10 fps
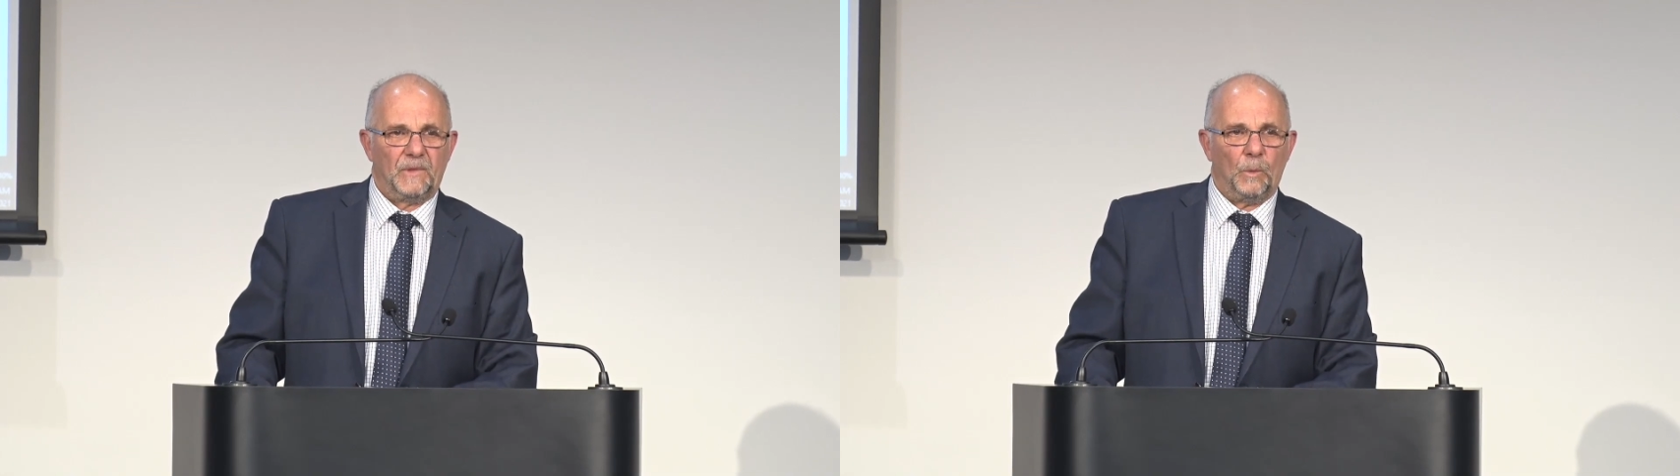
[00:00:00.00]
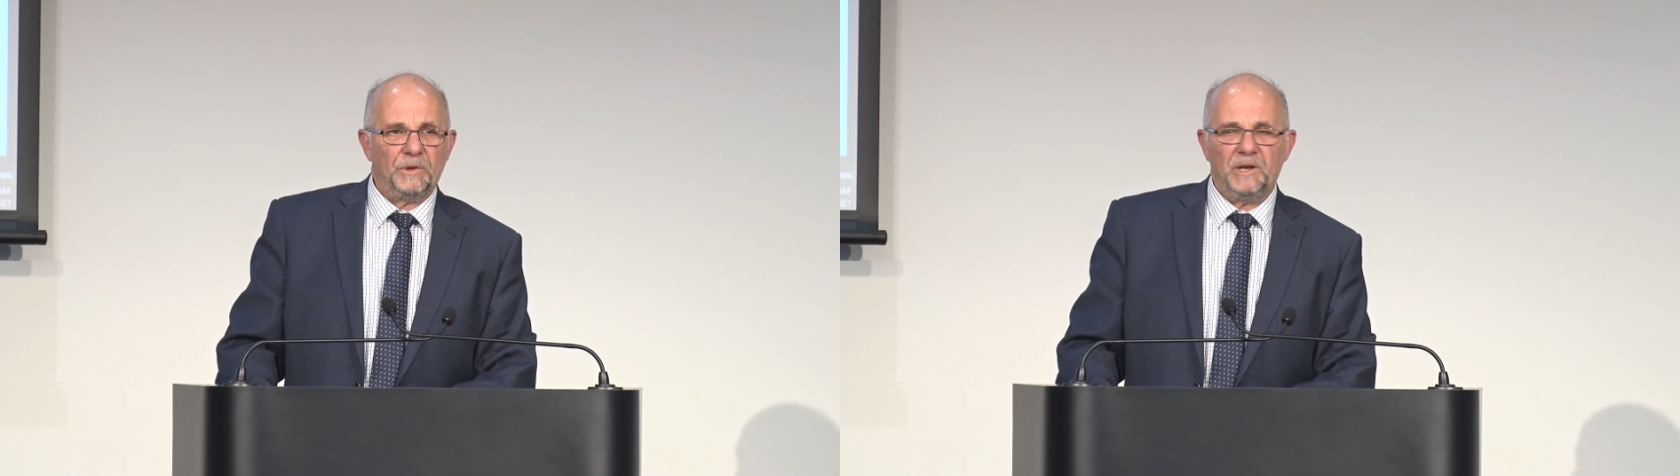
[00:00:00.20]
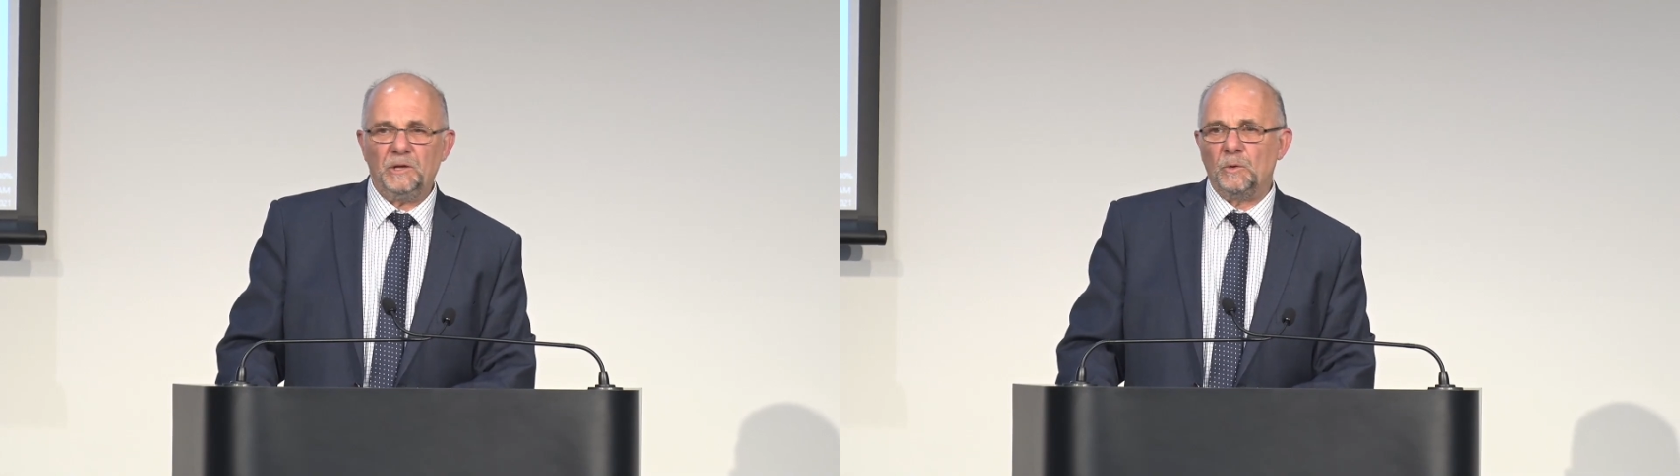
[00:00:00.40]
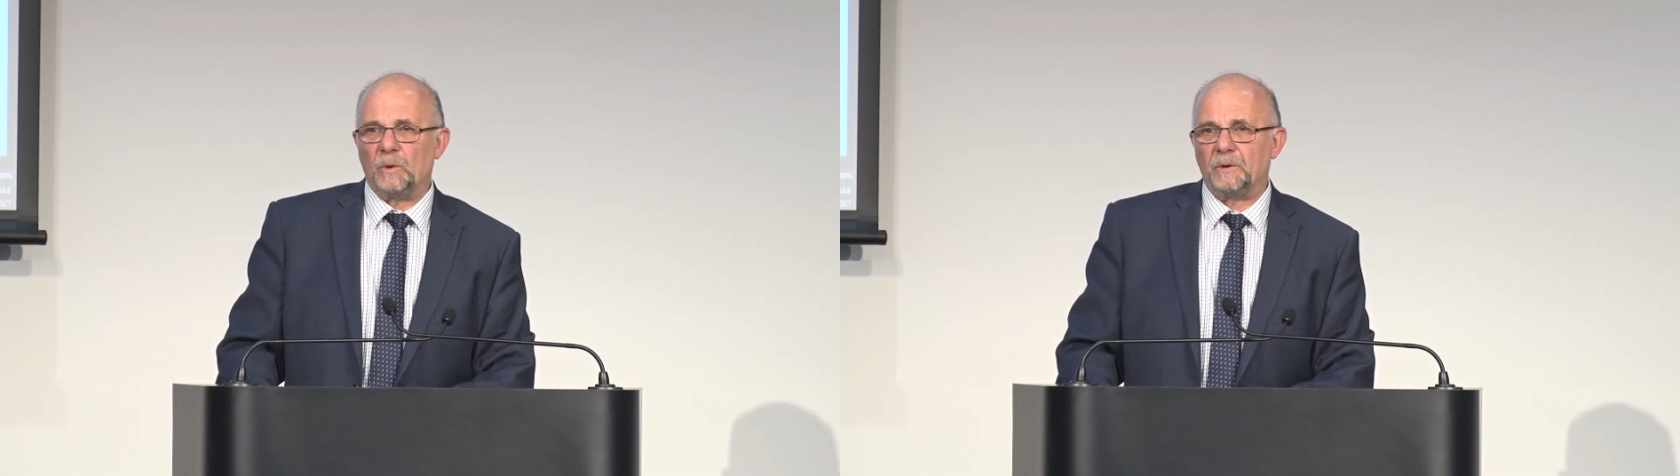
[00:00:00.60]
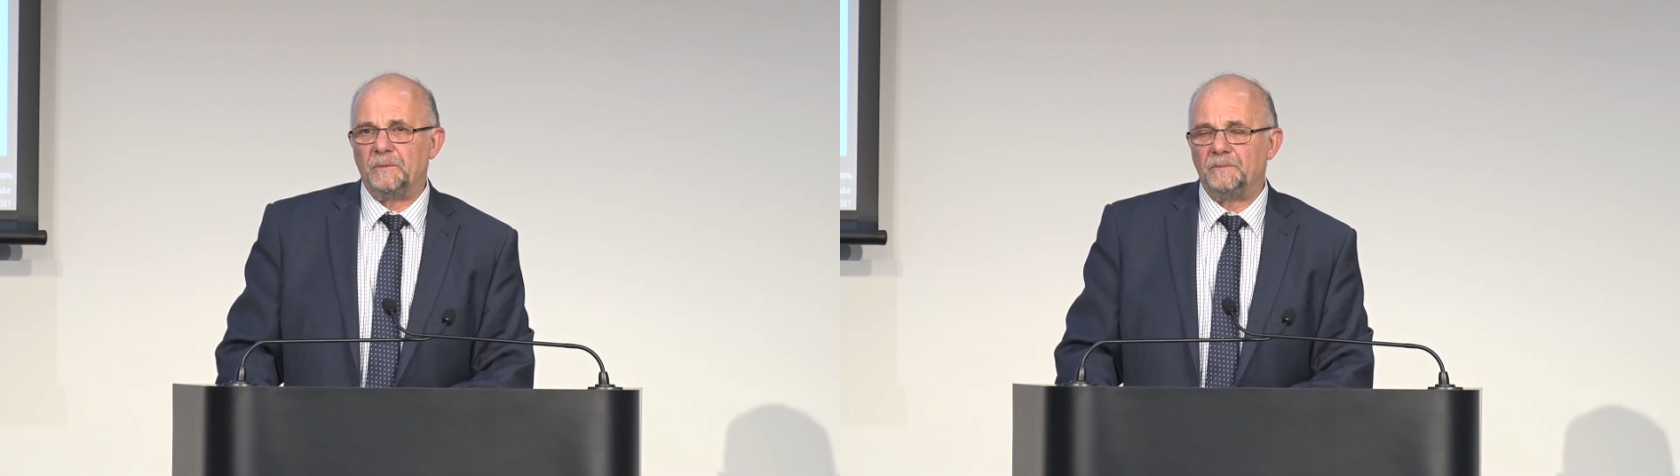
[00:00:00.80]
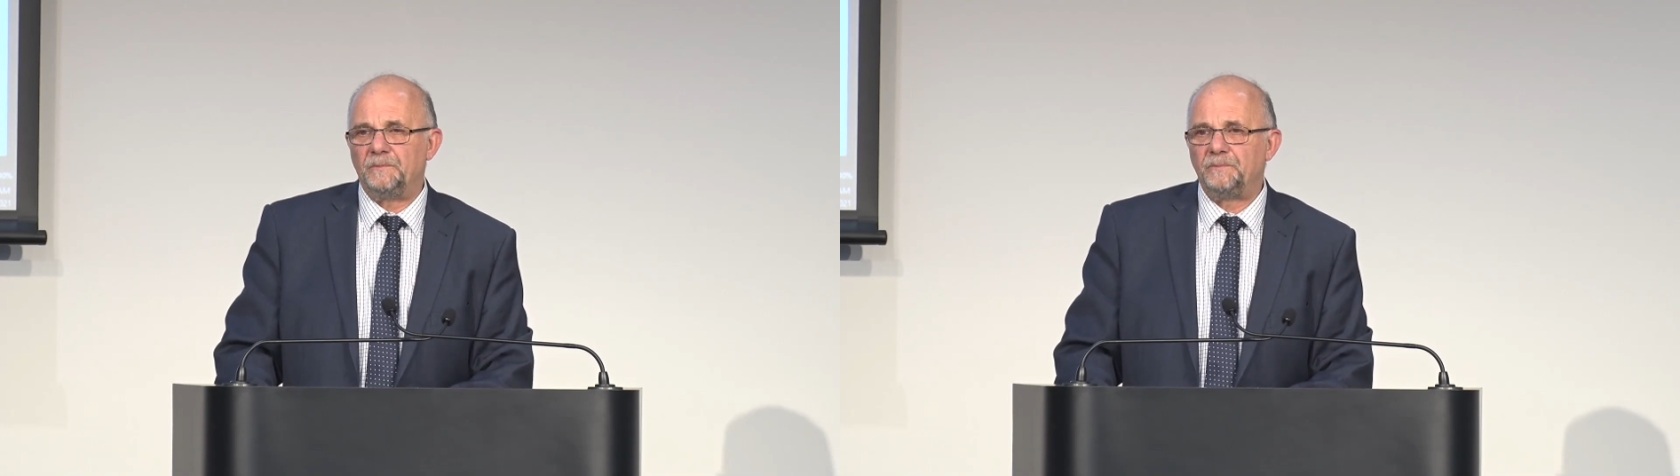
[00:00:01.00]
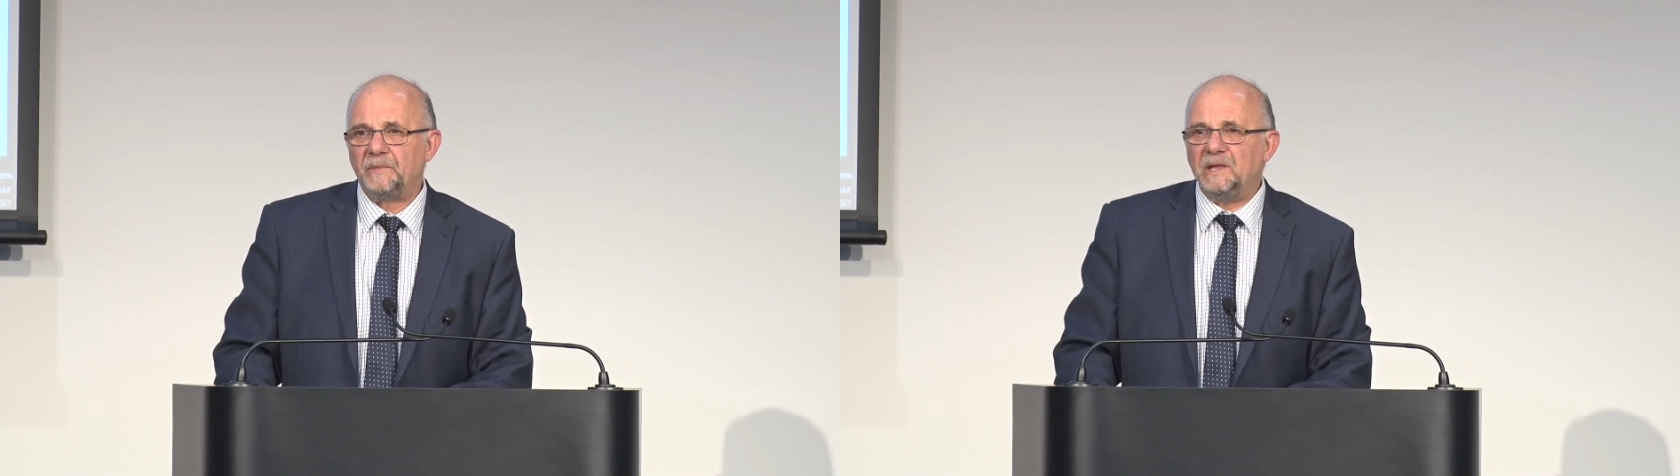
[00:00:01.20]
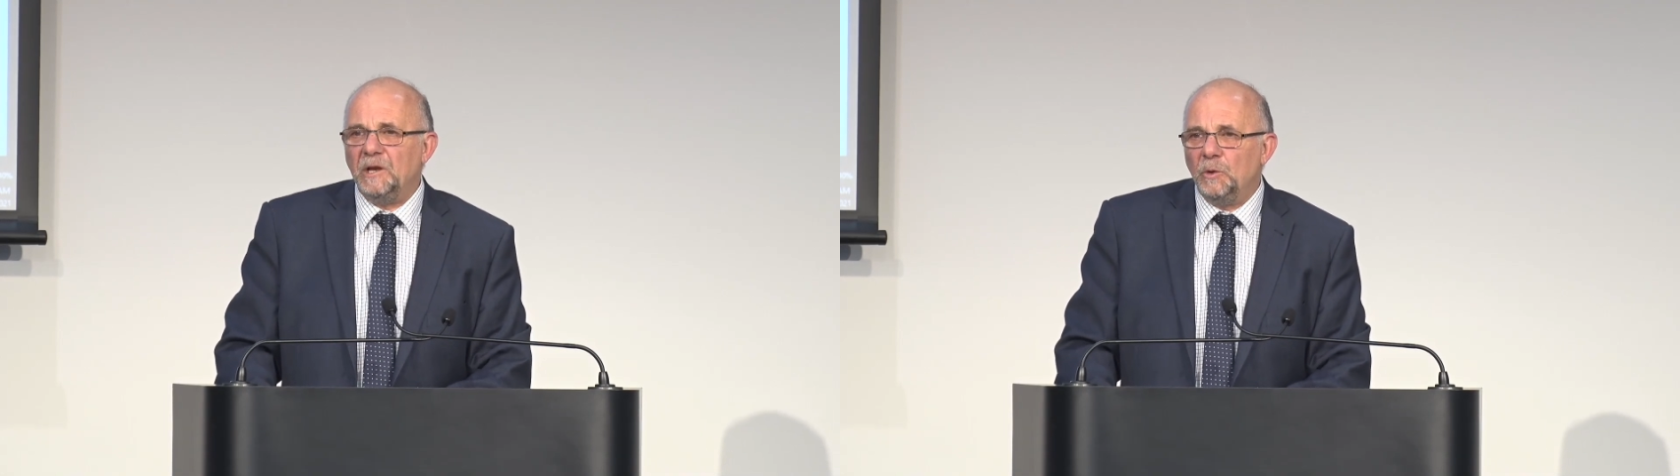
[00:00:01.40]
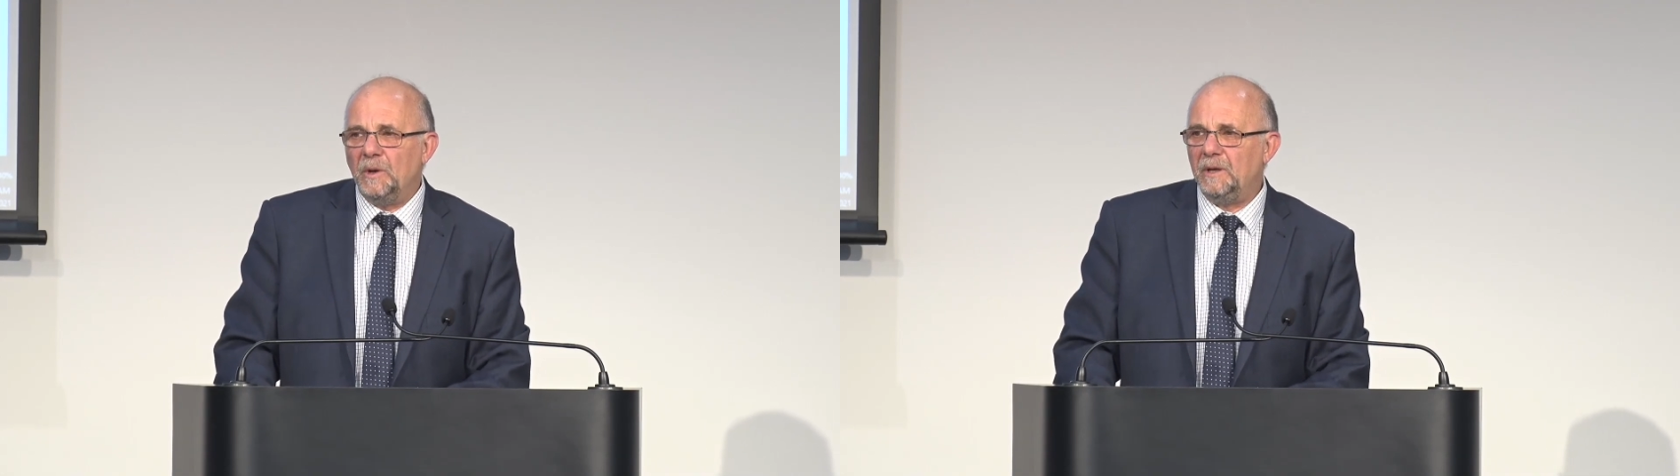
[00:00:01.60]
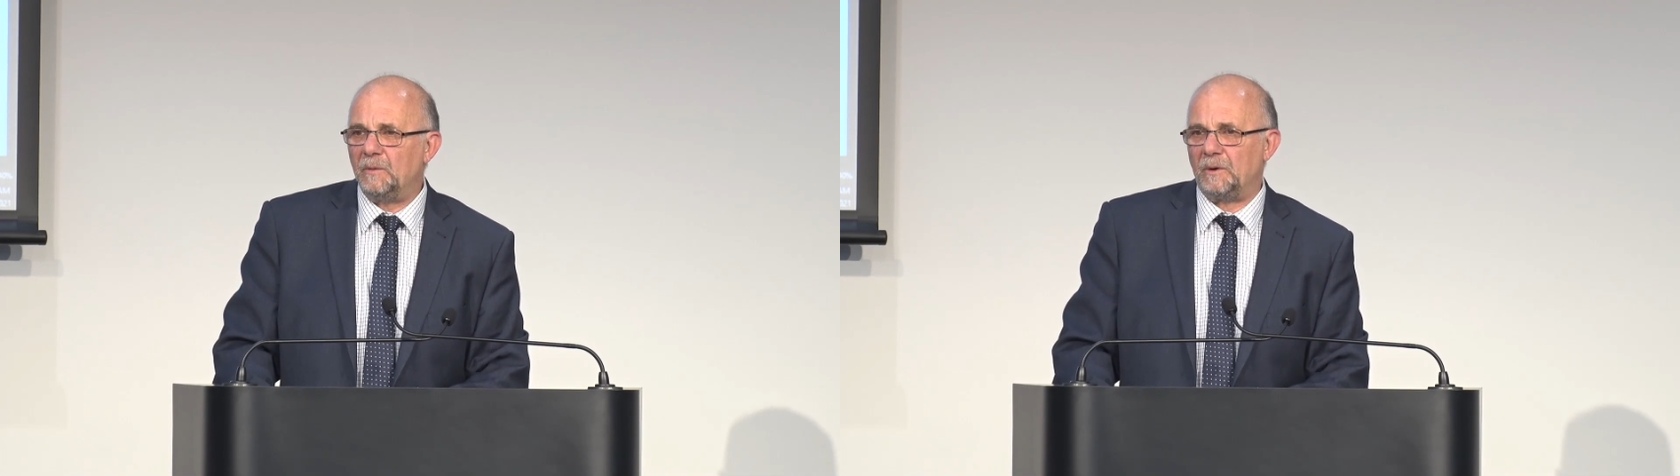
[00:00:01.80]
What did he do wrong? He didn't do
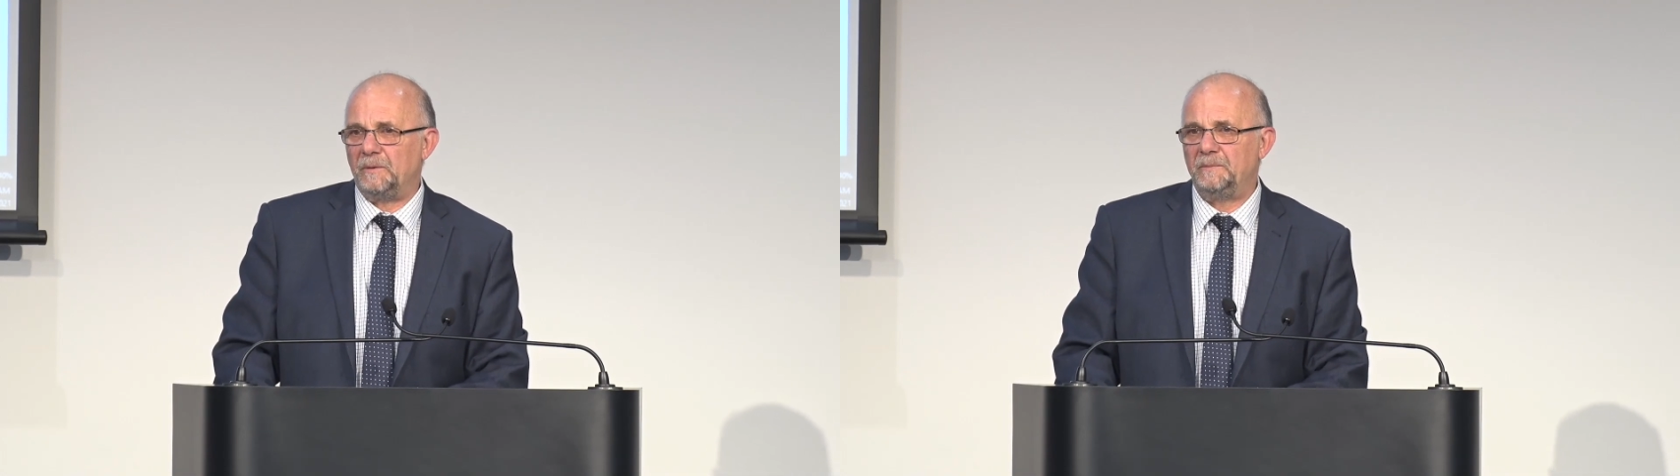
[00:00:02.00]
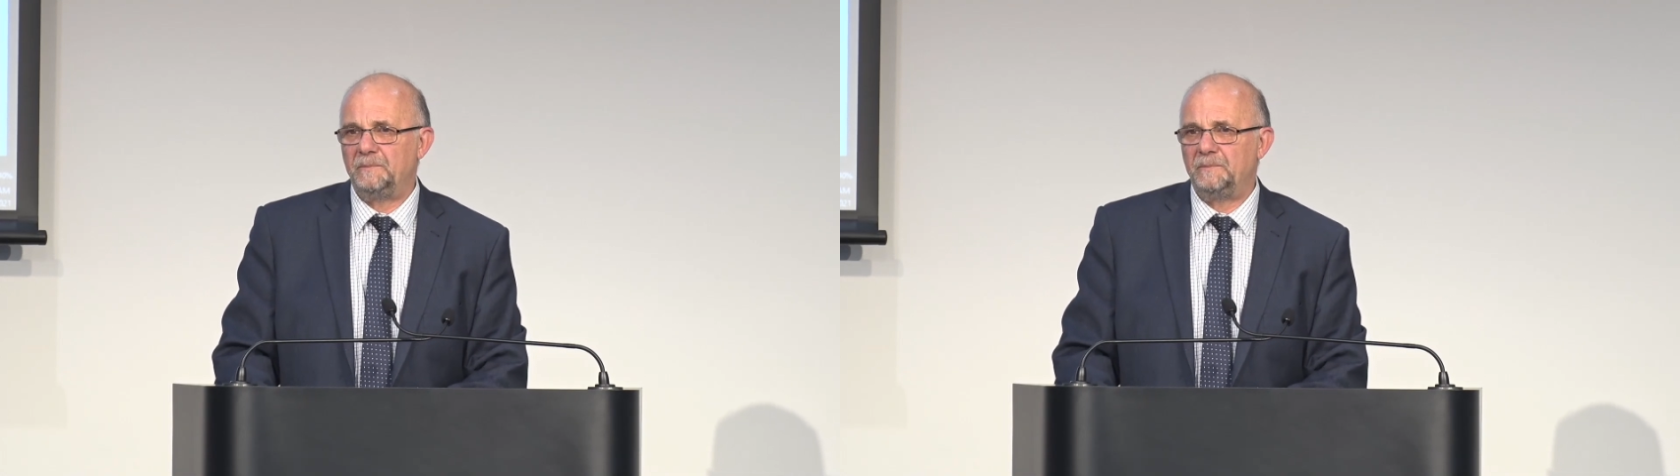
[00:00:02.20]
anything wrong.